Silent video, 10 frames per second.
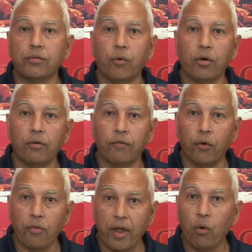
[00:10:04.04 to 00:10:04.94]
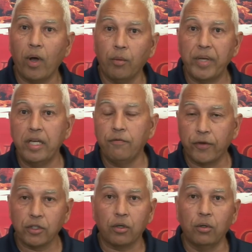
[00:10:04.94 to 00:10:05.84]
for their well-being,
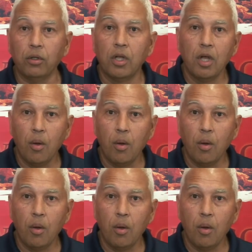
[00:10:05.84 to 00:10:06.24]
physical,